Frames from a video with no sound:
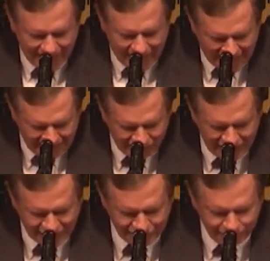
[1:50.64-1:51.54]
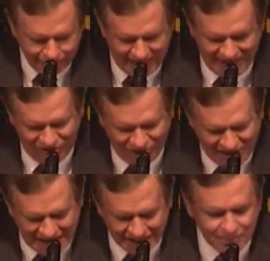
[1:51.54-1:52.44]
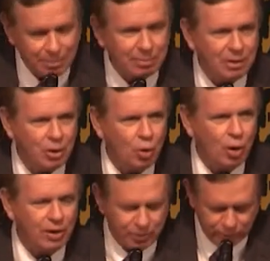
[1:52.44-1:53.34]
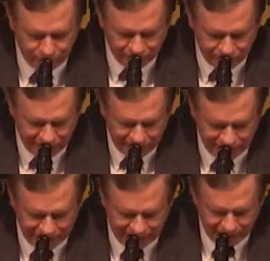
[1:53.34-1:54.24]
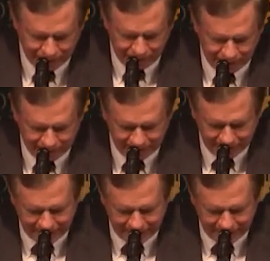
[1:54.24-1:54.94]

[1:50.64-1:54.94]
Atheism and Theism, co authored with J.J.C. Smart,